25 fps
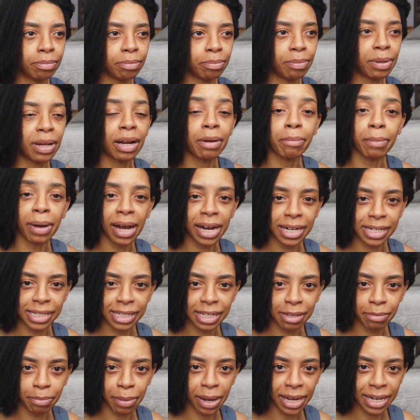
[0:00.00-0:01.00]

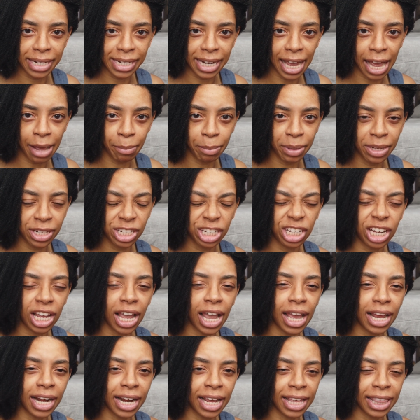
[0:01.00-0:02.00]
minimizing my damage.
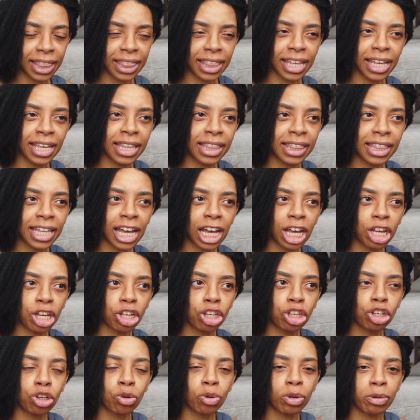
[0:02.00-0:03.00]
And I think that
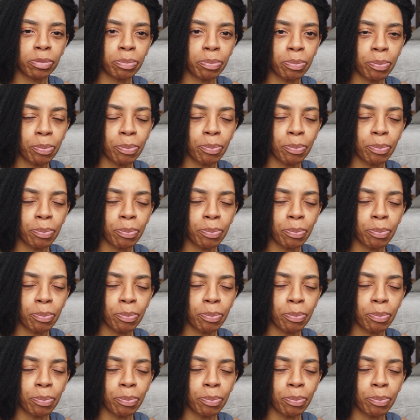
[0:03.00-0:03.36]
you would